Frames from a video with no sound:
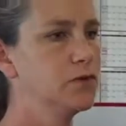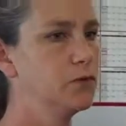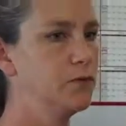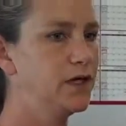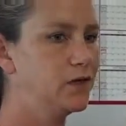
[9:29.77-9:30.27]

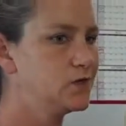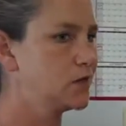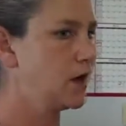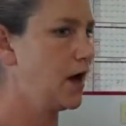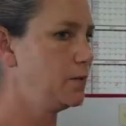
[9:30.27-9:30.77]
But we
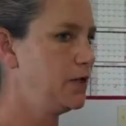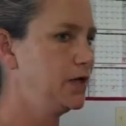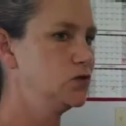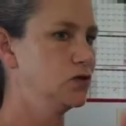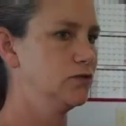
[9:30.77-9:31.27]
use a
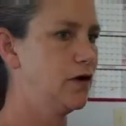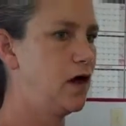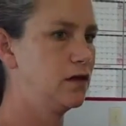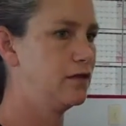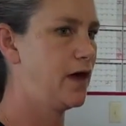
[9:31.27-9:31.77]
combination of
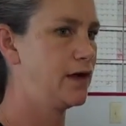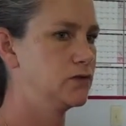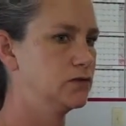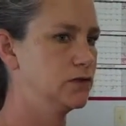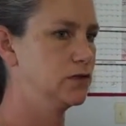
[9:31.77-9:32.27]
all of
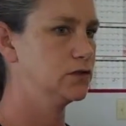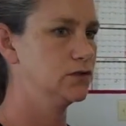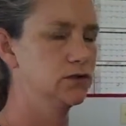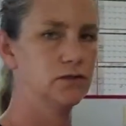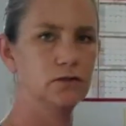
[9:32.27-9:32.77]
that
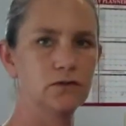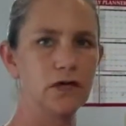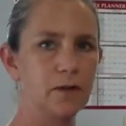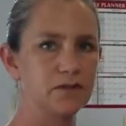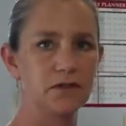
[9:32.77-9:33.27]
to
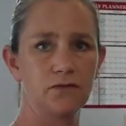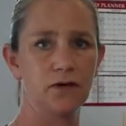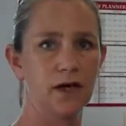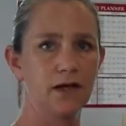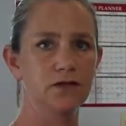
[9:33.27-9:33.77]
compensate
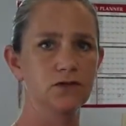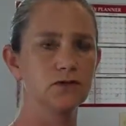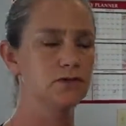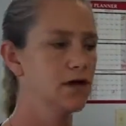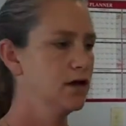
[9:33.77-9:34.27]
for gait
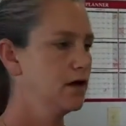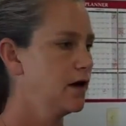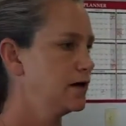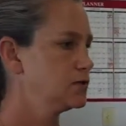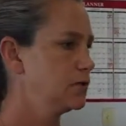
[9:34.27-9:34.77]
issues
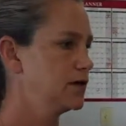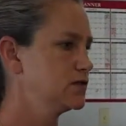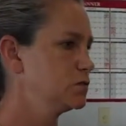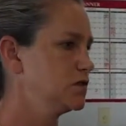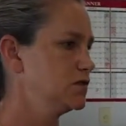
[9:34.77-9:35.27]
as well
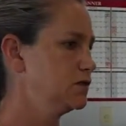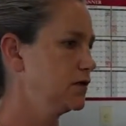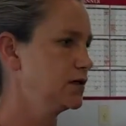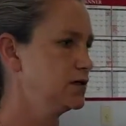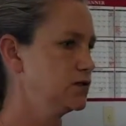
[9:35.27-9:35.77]
as
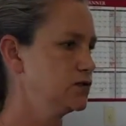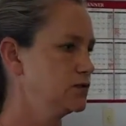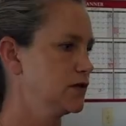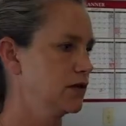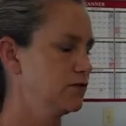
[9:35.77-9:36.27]
specific
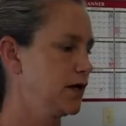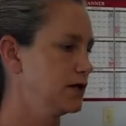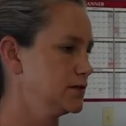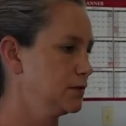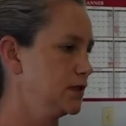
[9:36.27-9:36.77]
conditions. Like if I
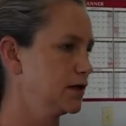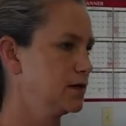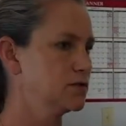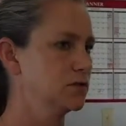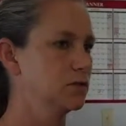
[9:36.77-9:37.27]
get somebody that
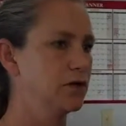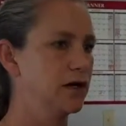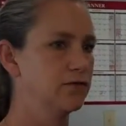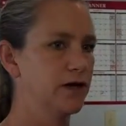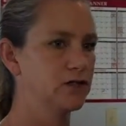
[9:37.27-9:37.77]
comes in with
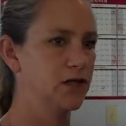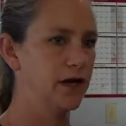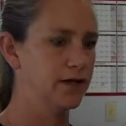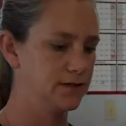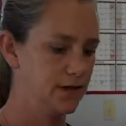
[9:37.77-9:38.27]
plantar
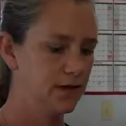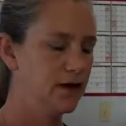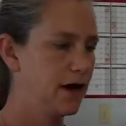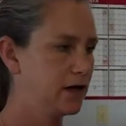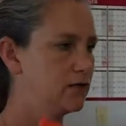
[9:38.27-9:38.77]
fasciitis,
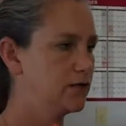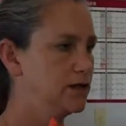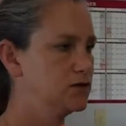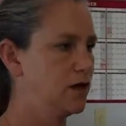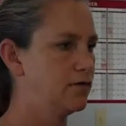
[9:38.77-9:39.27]
I can
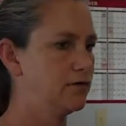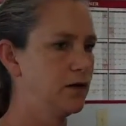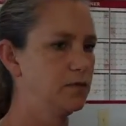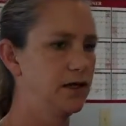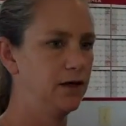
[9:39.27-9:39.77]
really
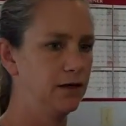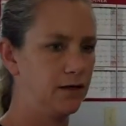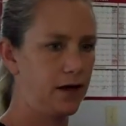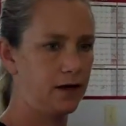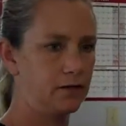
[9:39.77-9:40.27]
soften up the heel
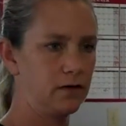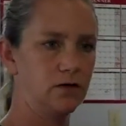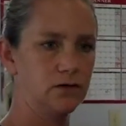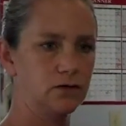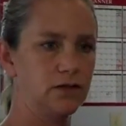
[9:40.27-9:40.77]
and I can
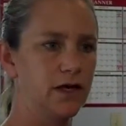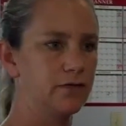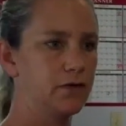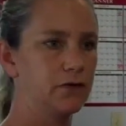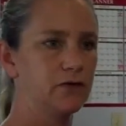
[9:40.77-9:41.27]
go to a
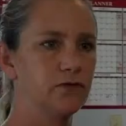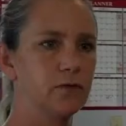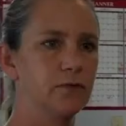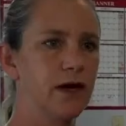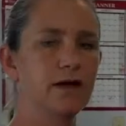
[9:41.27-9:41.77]
level 3
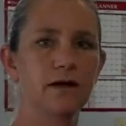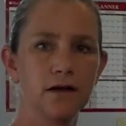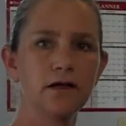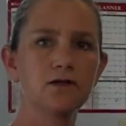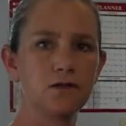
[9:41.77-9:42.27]
footbed and
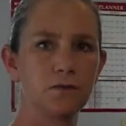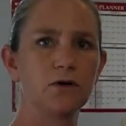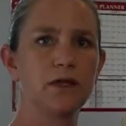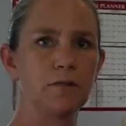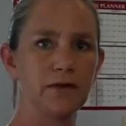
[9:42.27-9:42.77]

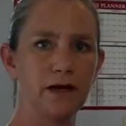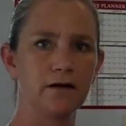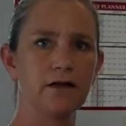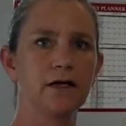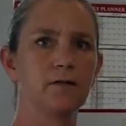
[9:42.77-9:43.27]
support that
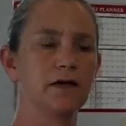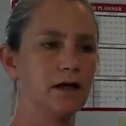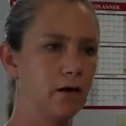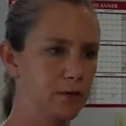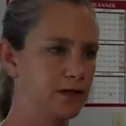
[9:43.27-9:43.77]
plantar ligament
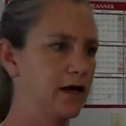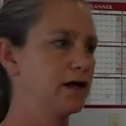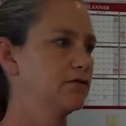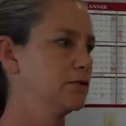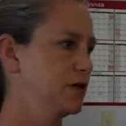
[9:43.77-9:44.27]
and help get
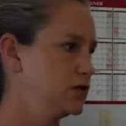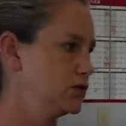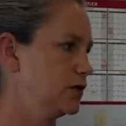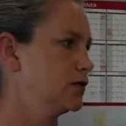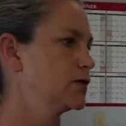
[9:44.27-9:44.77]
that
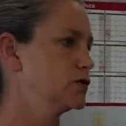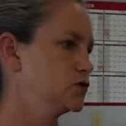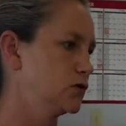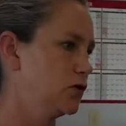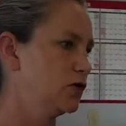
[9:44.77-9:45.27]
inflammation under
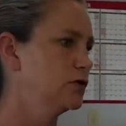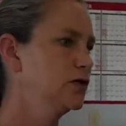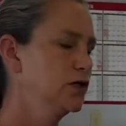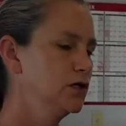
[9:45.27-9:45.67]
control.